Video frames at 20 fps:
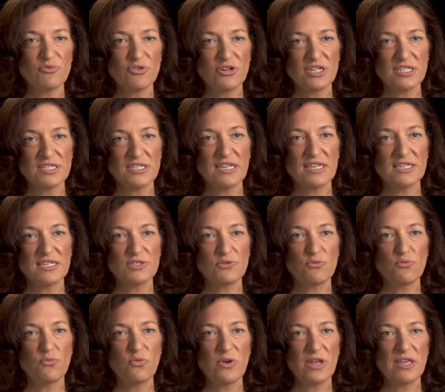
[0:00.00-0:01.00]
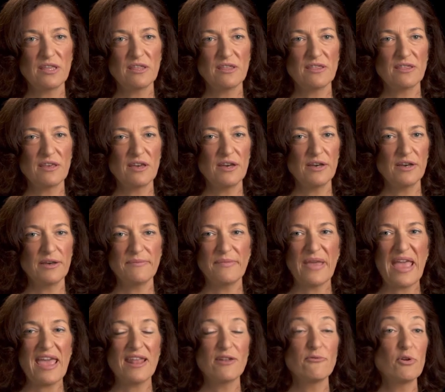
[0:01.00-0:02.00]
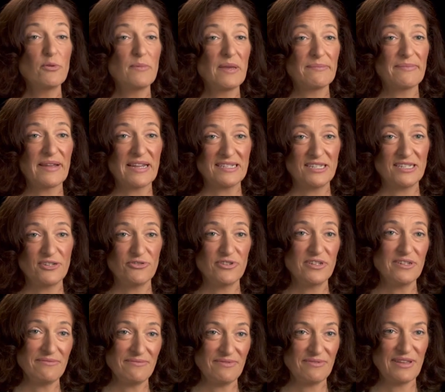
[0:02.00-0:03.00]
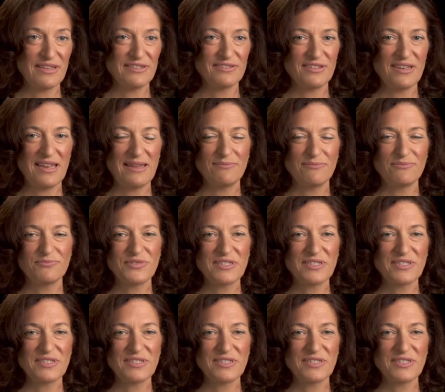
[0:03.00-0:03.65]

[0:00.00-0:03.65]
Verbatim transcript: process with um, anaerobic bacteria, as the name